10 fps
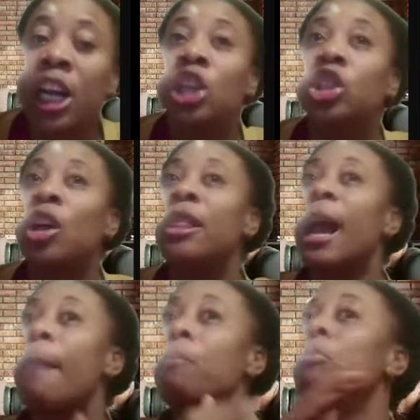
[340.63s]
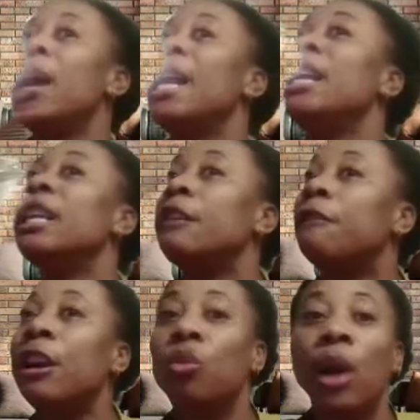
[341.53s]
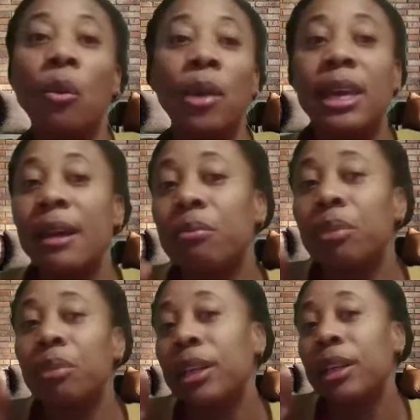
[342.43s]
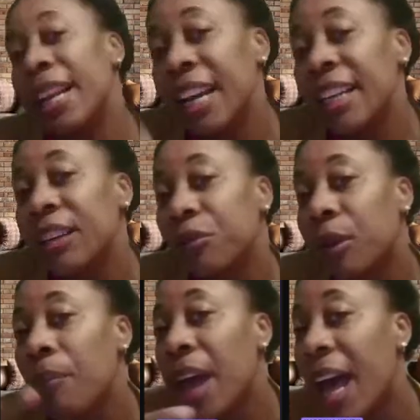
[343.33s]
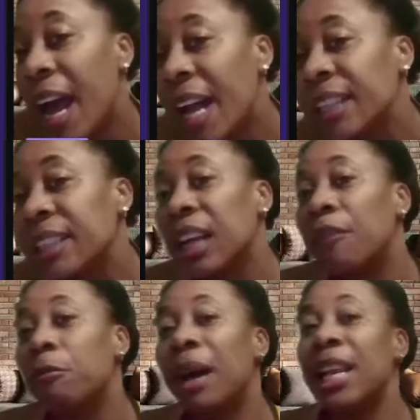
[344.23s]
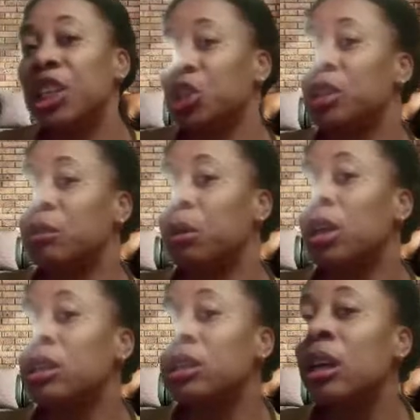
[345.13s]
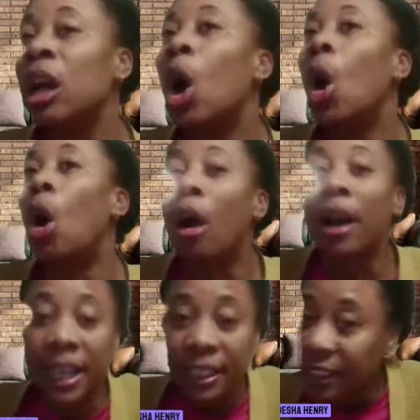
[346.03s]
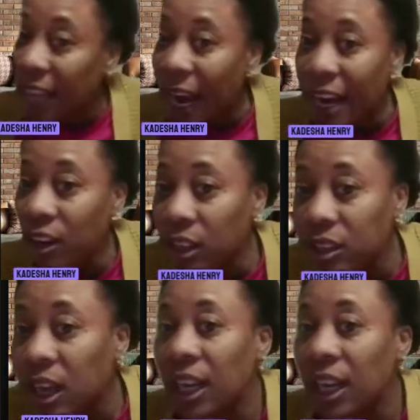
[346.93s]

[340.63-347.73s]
So there are many different ways we can protect data from the hands of malicious person or insiders.